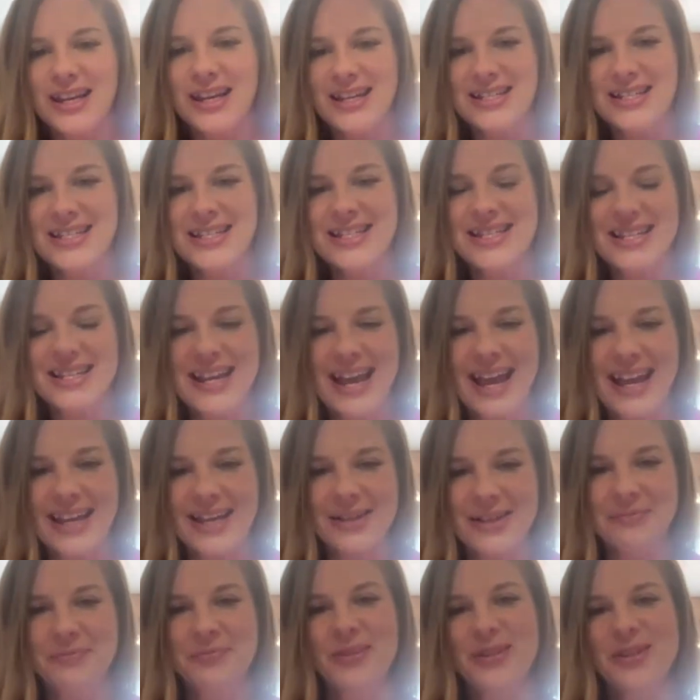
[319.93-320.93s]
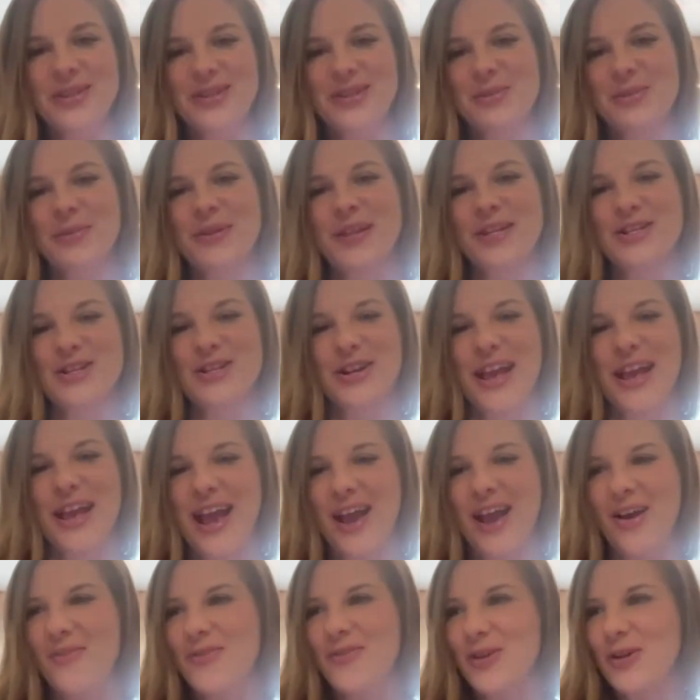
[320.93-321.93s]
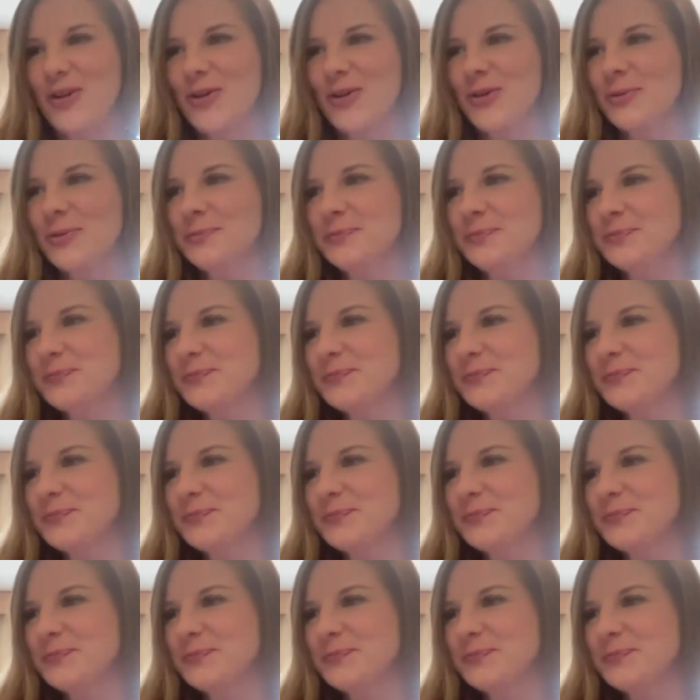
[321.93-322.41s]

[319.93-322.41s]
us today. It's a pleasure to have you.